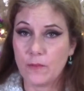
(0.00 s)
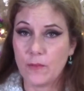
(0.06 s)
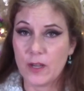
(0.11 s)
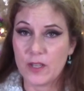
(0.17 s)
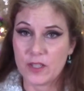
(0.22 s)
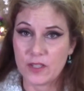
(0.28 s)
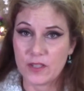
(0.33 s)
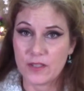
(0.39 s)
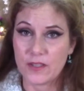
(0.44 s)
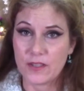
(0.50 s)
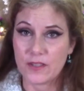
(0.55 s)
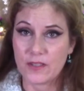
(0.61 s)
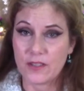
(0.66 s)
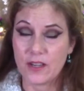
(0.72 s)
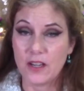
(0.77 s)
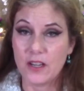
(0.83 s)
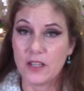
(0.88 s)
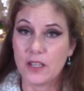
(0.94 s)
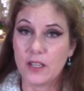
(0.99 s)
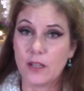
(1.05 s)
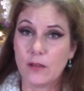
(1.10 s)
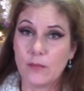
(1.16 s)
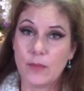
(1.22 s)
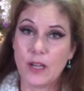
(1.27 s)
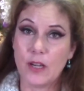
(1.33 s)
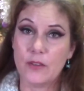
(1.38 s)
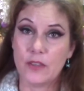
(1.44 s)
witches talking
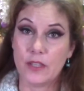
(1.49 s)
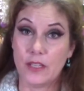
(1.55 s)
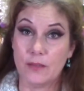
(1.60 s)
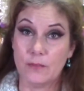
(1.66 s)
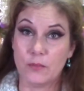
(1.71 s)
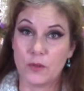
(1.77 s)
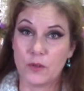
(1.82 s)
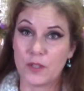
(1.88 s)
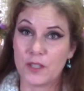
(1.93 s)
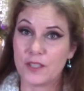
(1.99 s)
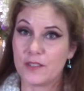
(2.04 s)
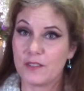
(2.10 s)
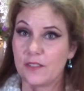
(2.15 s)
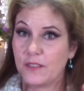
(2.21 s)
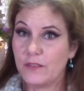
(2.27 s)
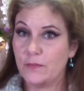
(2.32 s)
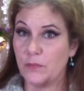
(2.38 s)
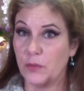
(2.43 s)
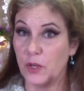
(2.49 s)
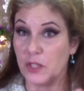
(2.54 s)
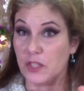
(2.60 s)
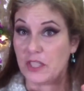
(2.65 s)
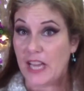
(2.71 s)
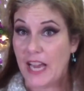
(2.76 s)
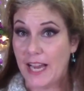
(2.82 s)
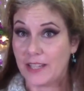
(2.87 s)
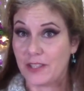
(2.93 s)
about the importance of
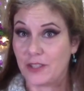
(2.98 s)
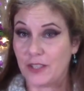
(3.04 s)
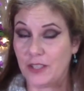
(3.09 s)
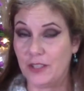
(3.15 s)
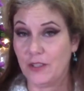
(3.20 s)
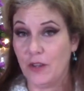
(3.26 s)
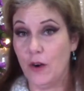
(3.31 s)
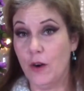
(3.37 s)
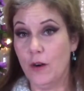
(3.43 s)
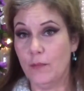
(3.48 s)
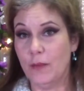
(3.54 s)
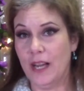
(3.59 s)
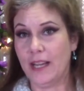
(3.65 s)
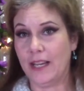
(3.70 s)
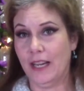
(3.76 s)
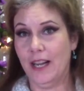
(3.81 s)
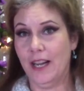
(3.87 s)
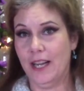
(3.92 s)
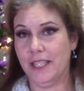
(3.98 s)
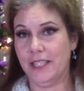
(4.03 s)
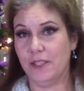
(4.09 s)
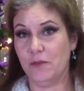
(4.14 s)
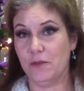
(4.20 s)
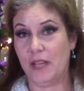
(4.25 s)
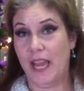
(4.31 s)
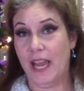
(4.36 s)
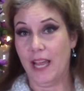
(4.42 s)
protection. Oh my god,
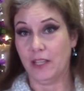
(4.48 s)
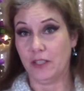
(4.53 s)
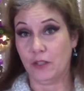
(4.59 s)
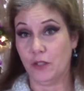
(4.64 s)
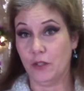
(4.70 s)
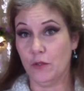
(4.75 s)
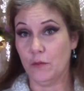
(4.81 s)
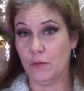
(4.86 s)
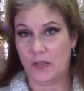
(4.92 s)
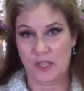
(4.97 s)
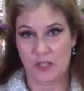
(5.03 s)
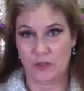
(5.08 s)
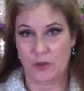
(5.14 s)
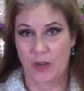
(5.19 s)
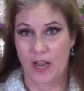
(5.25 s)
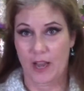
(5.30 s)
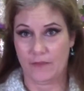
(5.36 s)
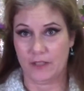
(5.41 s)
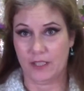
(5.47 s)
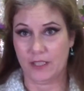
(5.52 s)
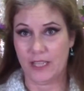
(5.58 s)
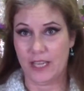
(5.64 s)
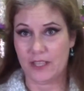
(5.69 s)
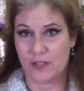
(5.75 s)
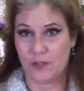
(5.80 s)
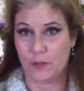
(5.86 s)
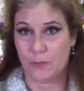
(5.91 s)
you can't do witchcraft
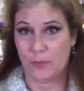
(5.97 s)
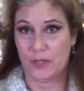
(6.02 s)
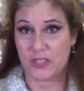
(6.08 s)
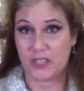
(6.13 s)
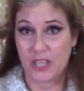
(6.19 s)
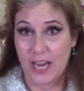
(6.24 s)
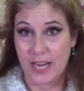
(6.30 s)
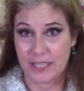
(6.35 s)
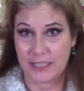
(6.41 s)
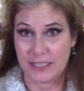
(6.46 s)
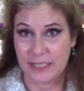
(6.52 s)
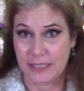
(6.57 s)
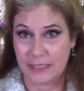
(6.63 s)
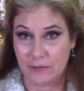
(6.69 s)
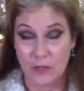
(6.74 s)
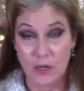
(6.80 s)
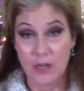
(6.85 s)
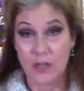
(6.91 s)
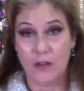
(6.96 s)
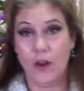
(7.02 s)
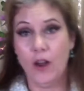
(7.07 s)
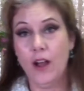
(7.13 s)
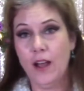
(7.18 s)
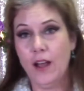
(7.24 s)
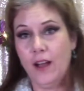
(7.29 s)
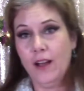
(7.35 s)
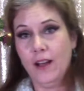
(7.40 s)
unless you're protected.
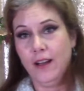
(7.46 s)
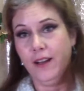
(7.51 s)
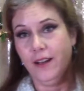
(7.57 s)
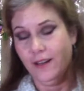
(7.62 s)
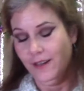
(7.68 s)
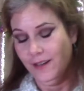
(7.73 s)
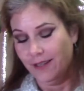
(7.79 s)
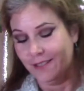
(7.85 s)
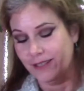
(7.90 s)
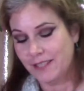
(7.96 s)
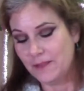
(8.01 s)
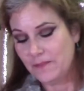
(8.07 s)
And